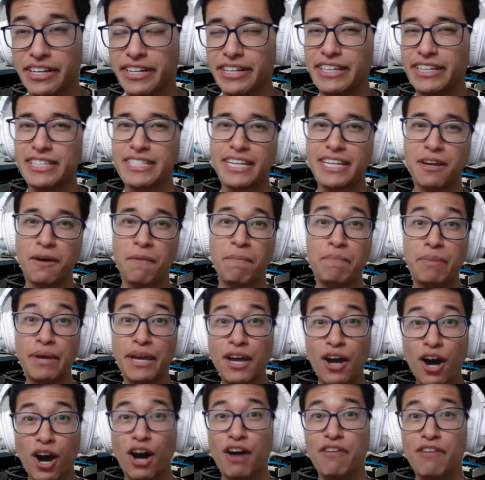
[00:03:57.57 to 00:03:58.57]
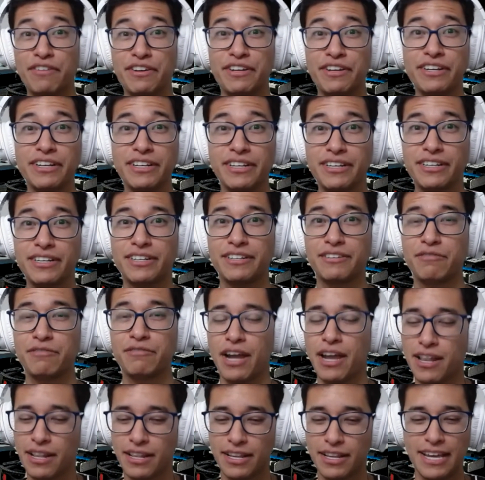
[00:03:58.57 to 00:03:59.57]
It's like a big oven,
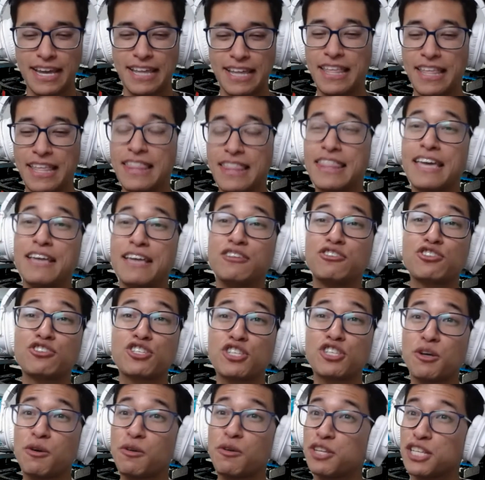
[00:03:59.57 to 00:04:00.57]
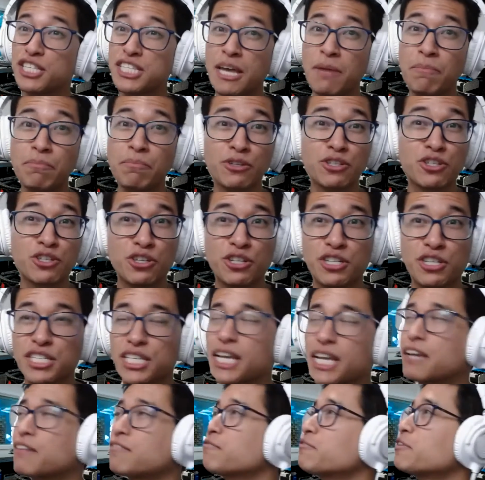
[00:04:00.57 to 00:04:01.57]
right? And then the temperature is like